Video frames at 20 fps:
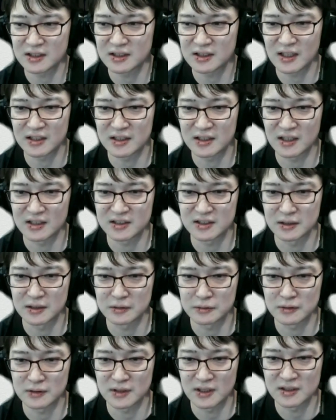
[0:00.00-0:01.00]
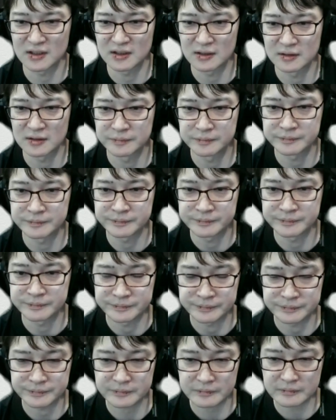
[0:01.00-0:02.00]
So there's only two options
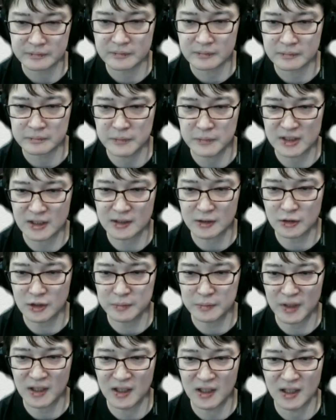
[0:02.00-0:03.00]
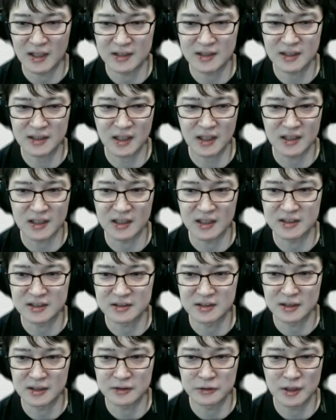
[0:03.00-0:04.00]
for that. For example, if
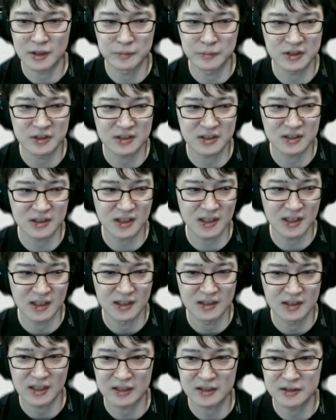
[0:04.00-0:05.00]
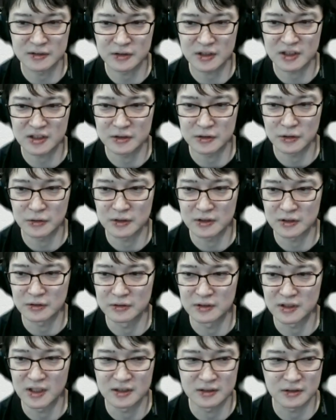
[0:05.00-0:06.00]
you like baseball very
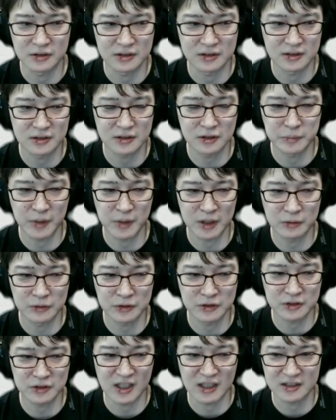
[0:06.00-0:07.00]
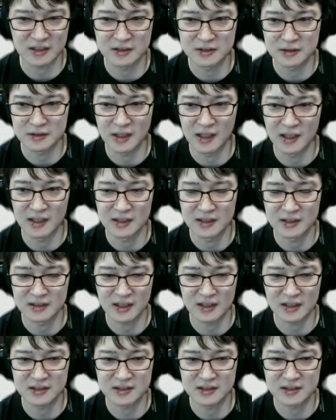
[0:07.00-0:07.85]
much and read articles about it